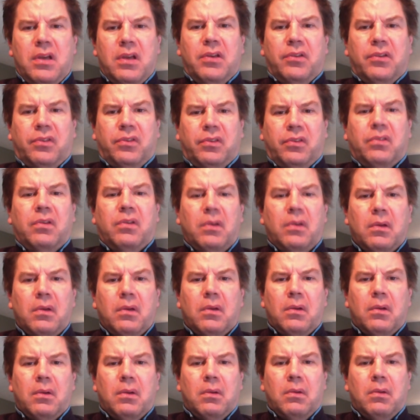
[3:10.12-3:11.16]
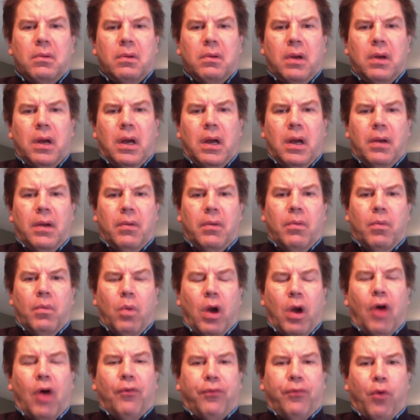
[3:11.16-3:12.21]
is uh,
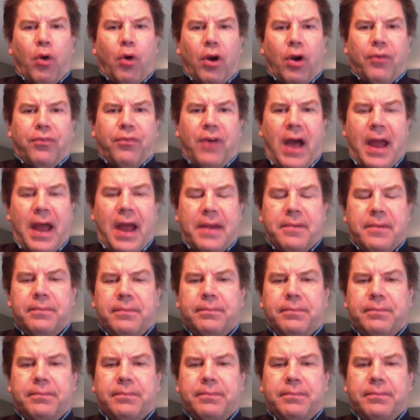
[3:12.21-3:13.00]
well fortified.